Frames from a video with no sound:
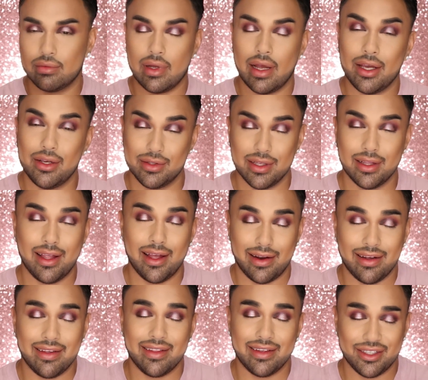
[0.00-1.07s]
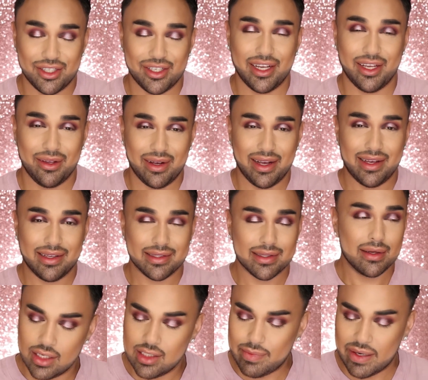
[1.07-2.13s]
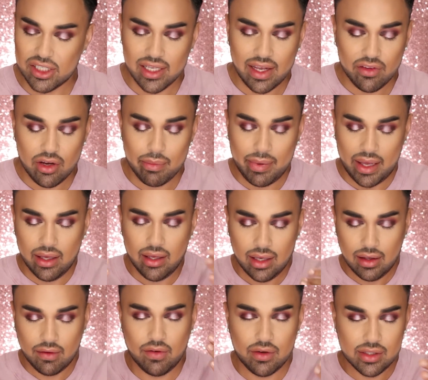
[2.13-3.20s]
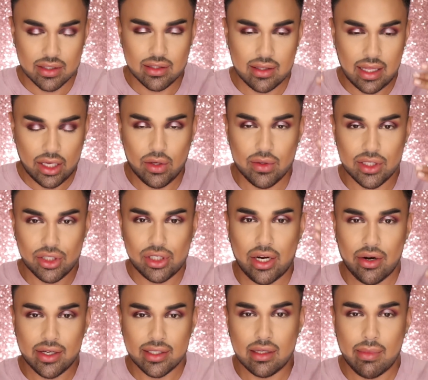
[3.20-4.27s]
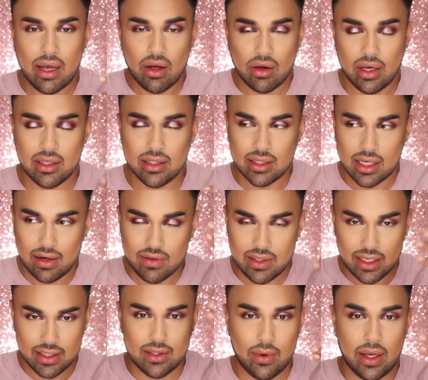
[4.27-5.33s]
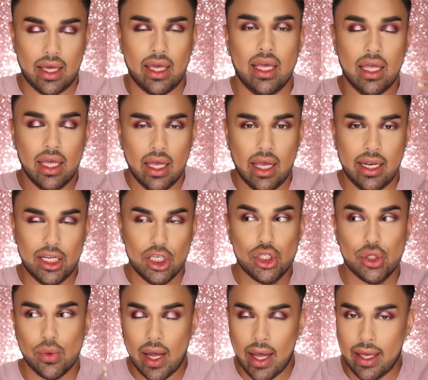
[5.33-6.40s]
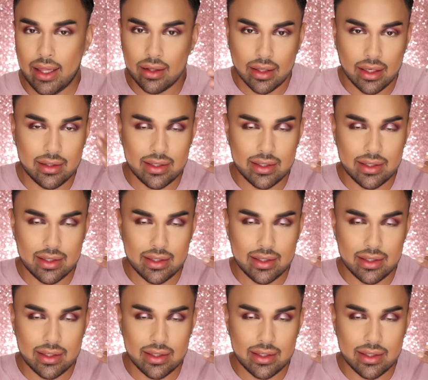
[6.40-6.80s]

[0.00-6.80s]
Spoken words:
I just love it, this shit, you guys. Especially after baking, if you just like use a generous amount, it just kind of takes away any dry looking